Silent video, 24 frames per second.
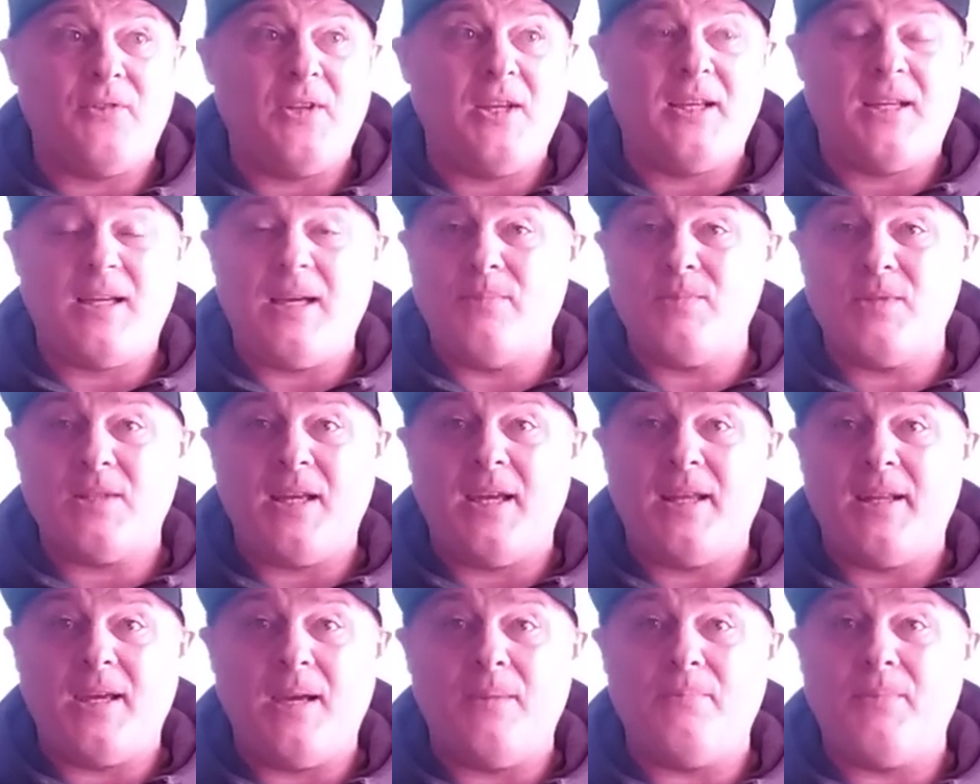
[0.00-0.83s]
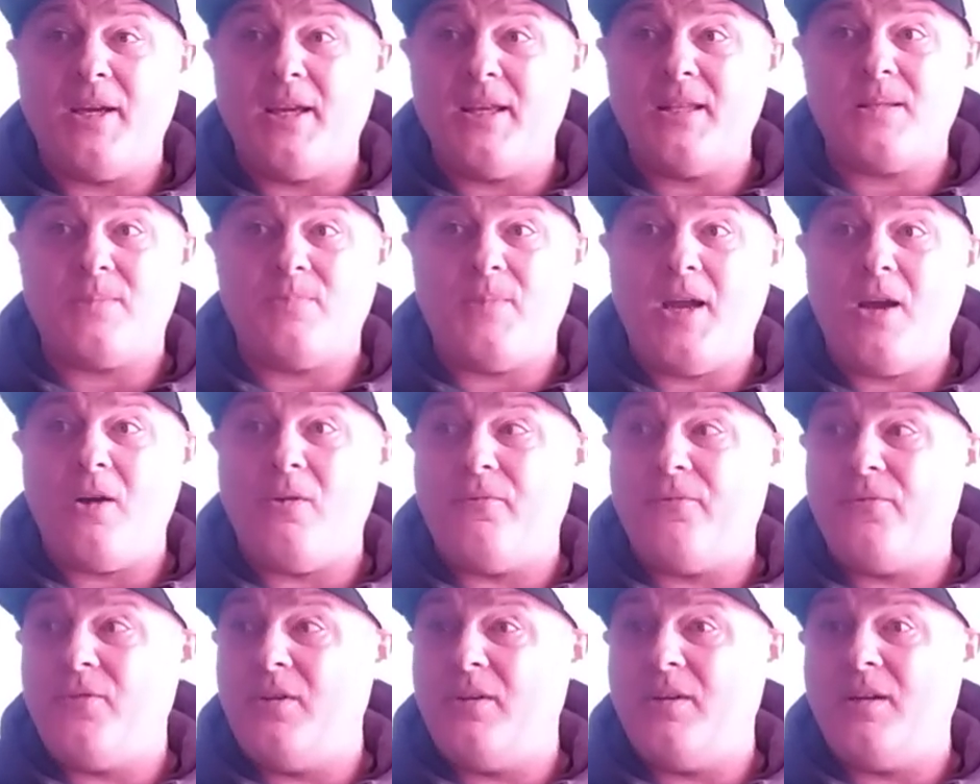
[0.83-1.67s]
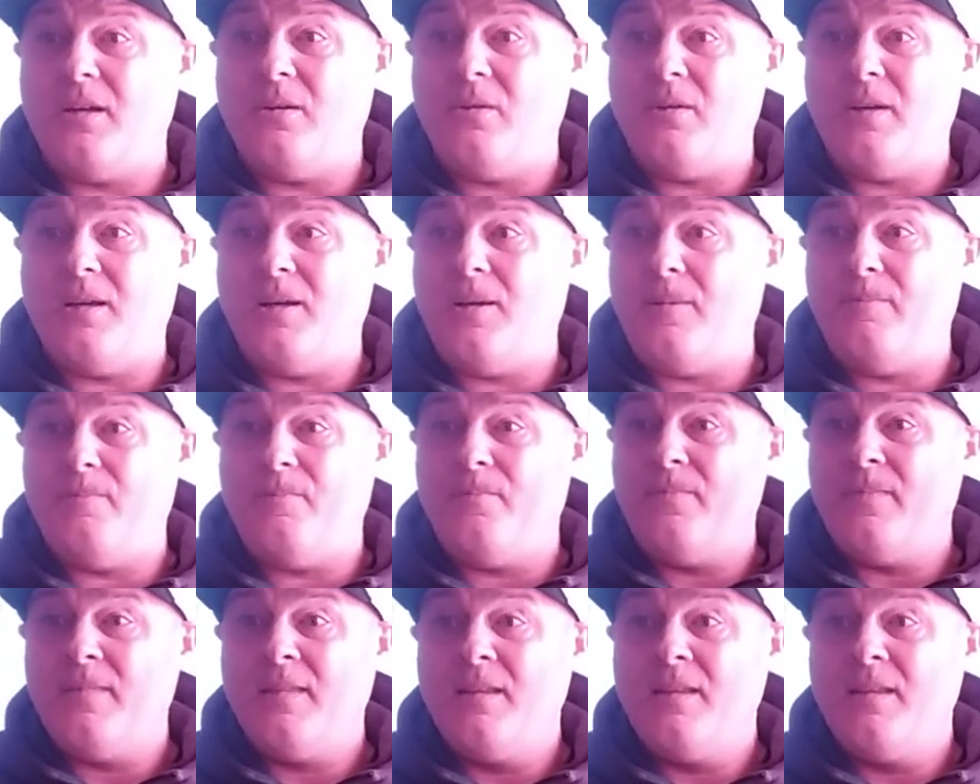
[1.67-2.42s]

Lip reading: that comes out that man's mouth. You know,